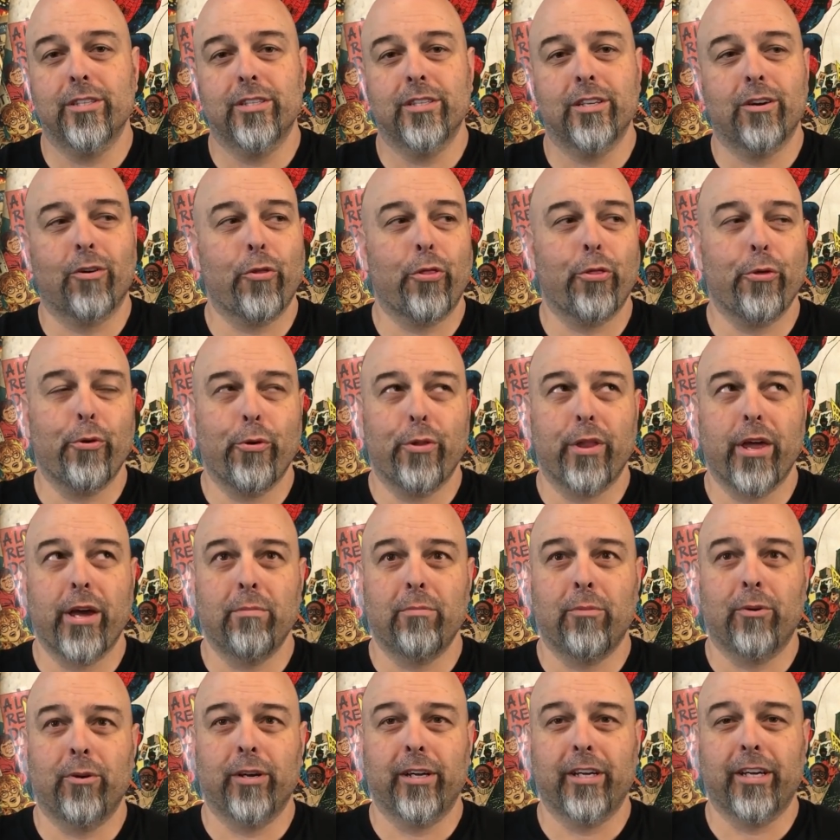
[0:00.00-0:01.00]
So I thought that
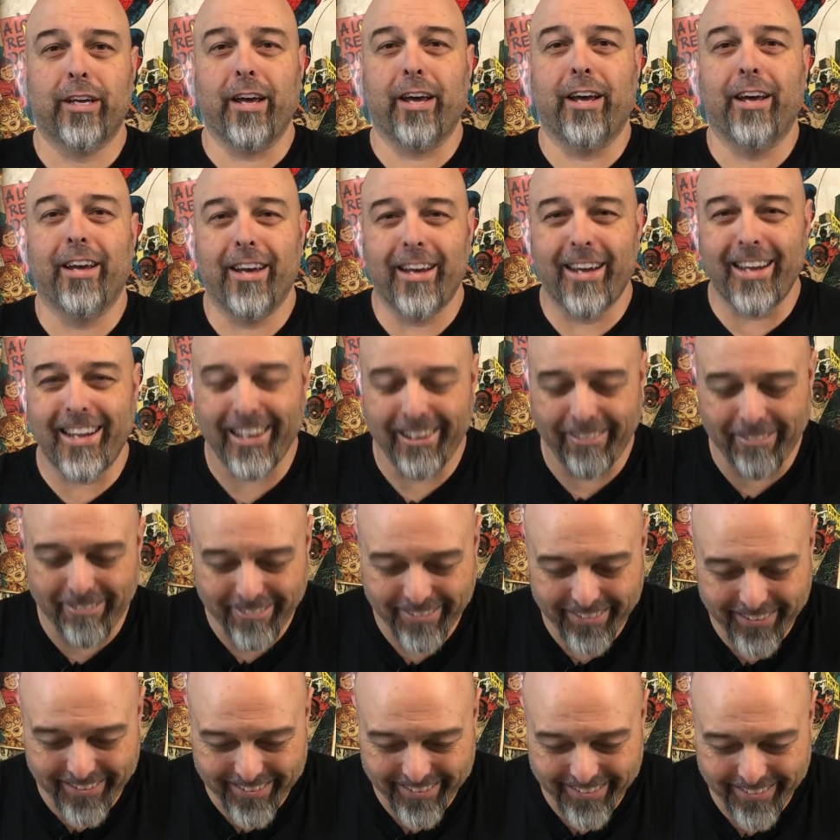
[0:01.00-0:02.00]
might have gave
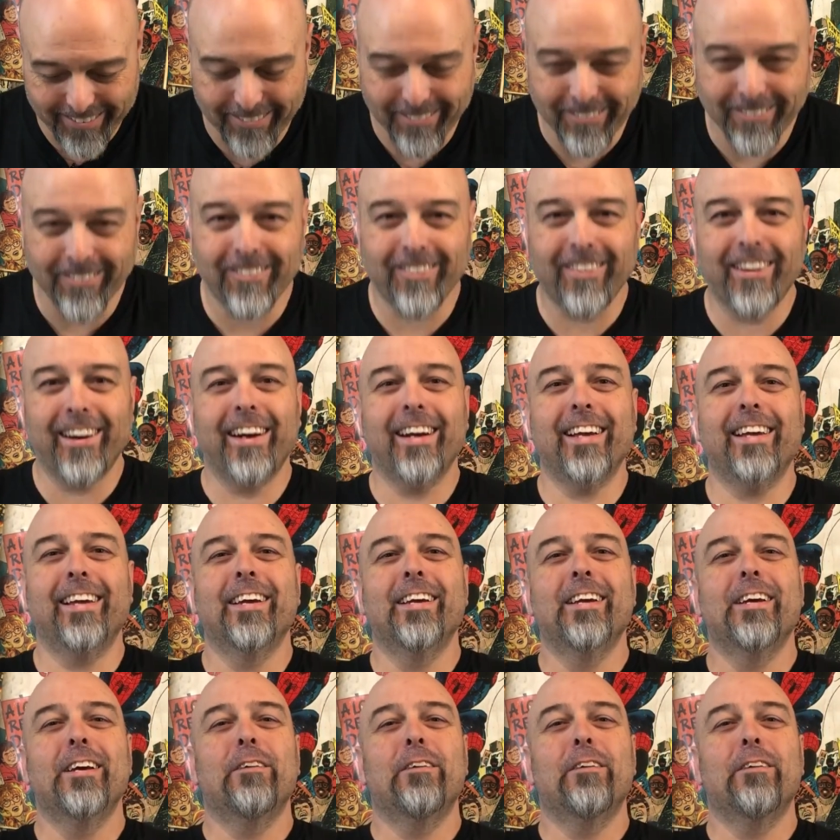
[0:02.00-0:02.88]
it away.